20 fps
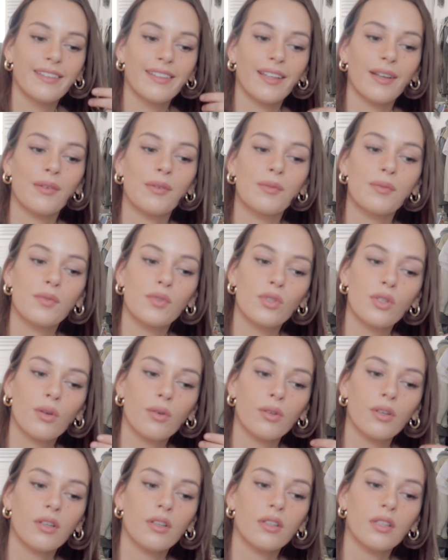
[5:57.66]
That one was so
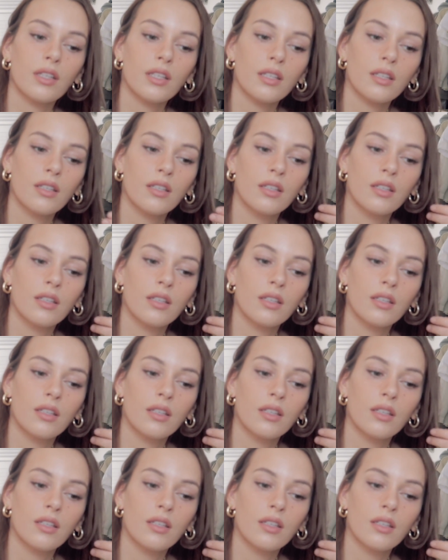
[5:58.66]
curly.